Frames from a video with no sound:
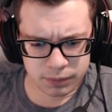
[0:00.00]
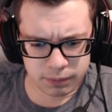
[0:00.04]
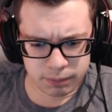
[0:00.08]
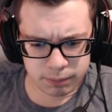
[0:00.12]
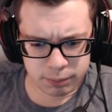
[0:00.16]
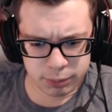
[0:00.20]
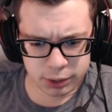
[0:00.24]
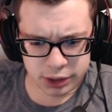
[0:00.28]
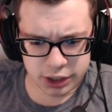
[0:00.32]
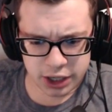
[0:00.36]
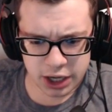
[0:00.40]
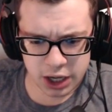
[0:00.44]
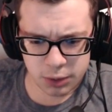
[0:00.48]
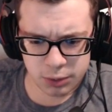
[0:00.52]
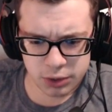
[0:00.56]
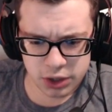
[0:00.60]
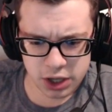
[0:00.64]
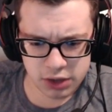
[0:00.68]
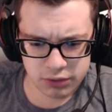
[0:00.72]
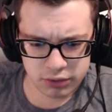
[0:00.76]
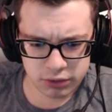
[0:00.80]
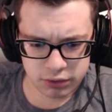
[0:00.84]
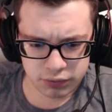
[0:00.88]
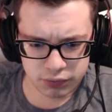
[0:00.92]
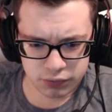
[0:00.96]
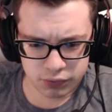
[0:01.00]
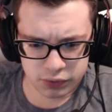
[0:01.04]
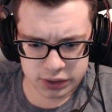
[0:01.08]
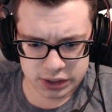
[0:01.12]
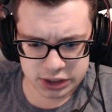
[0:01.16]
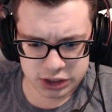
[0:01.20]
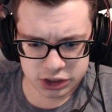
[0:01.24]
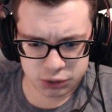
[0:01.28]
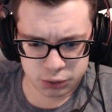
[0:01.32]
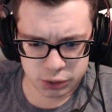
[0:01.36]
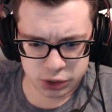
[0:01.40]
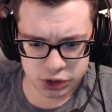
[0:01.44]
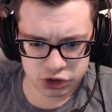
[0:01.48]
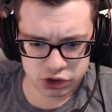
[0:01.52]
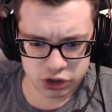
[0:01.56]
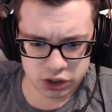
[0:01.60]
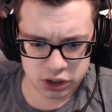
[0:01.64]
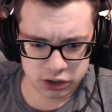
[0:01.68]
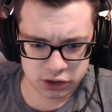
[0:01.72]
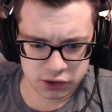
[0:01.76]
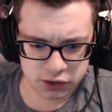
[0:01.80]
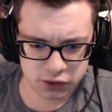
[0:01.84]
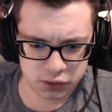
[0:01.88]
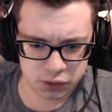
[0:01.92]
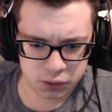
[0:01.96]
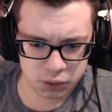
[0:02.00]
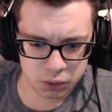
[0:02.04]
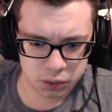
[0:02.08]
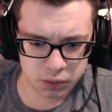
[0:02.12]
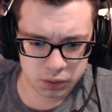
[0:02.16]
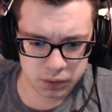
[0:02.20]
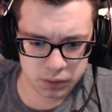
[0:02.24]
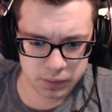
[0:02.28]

But now we have a free switch into